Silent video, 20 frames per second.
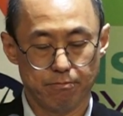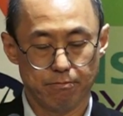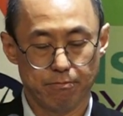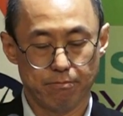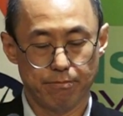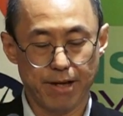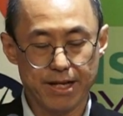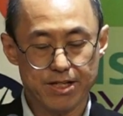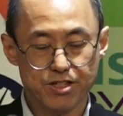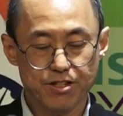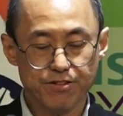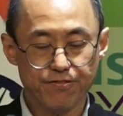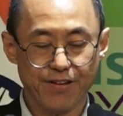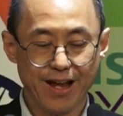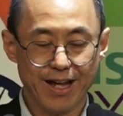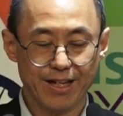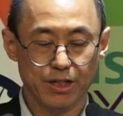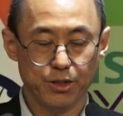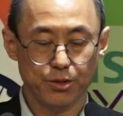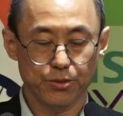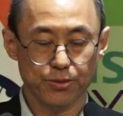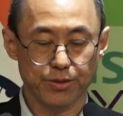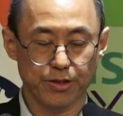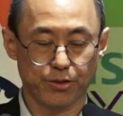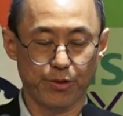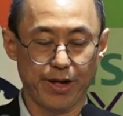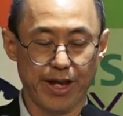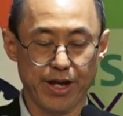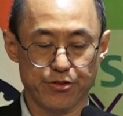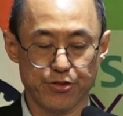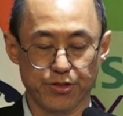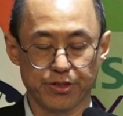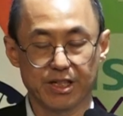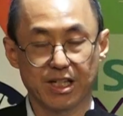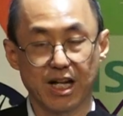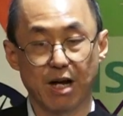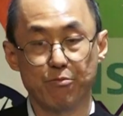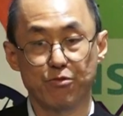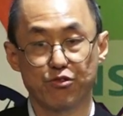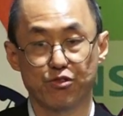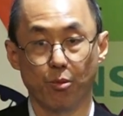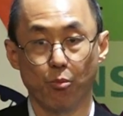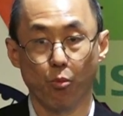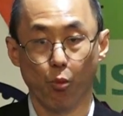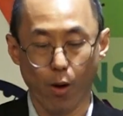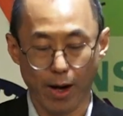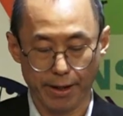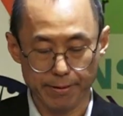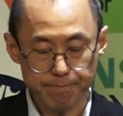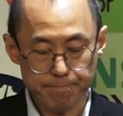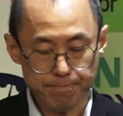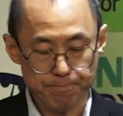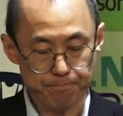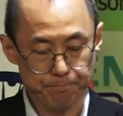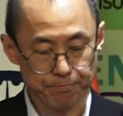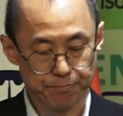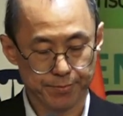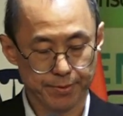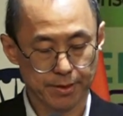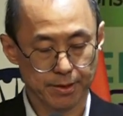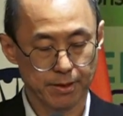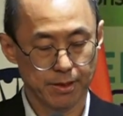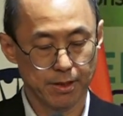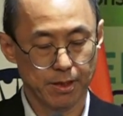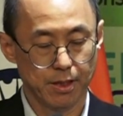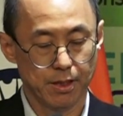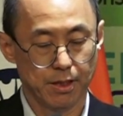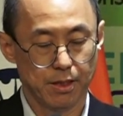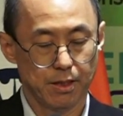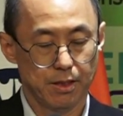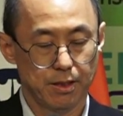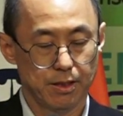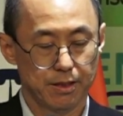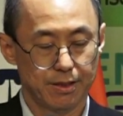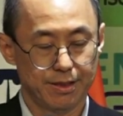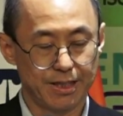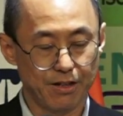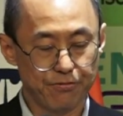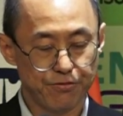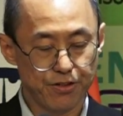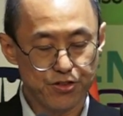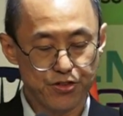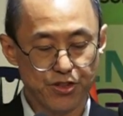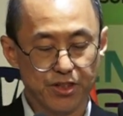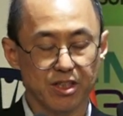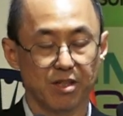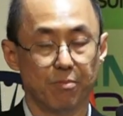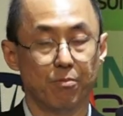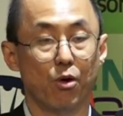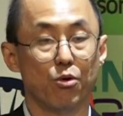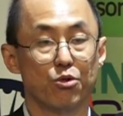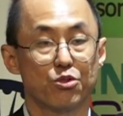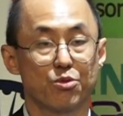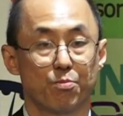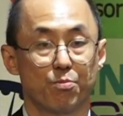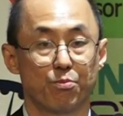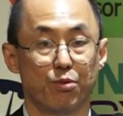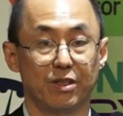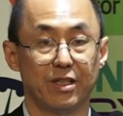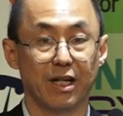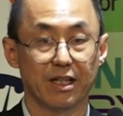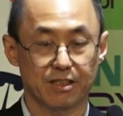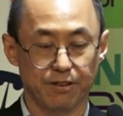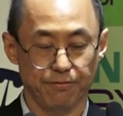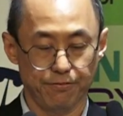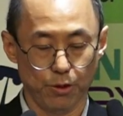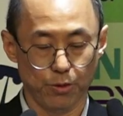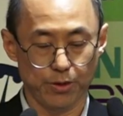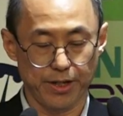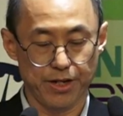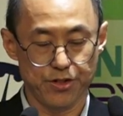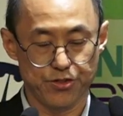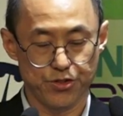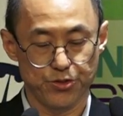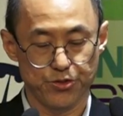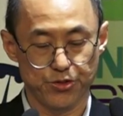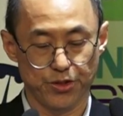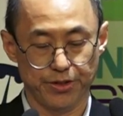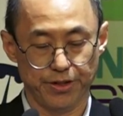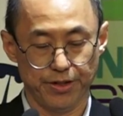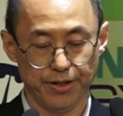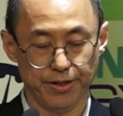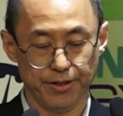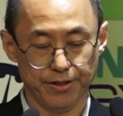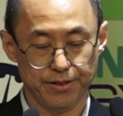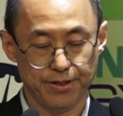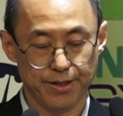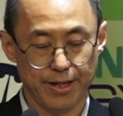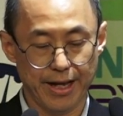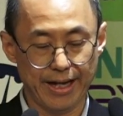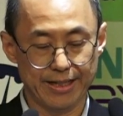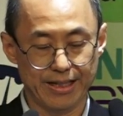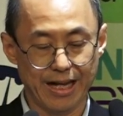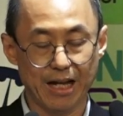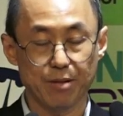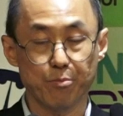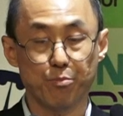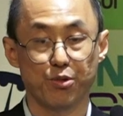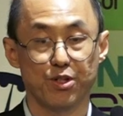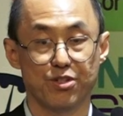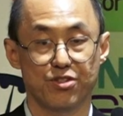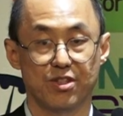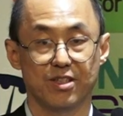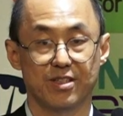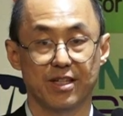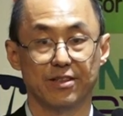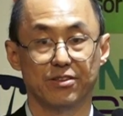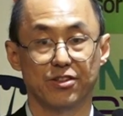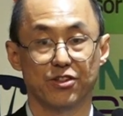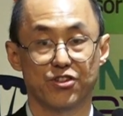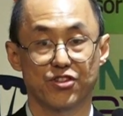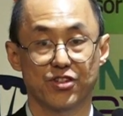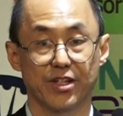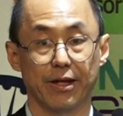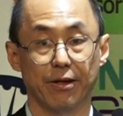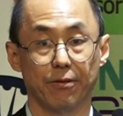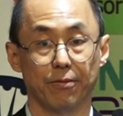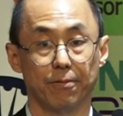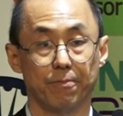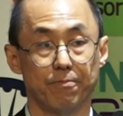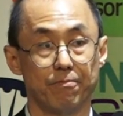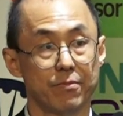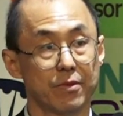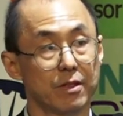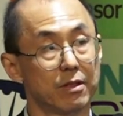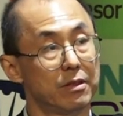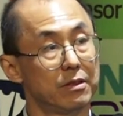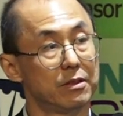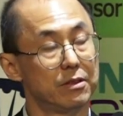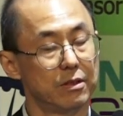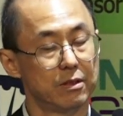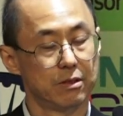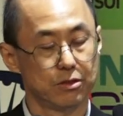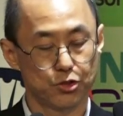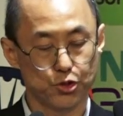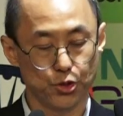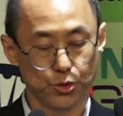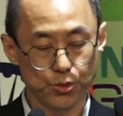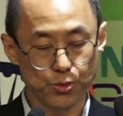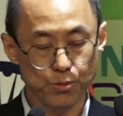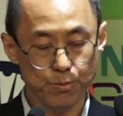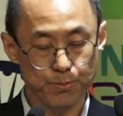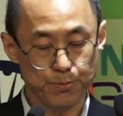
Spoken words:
Massive value creation comes from, one, leveraging the most productive locations on Earth at unprecedented scale. Two,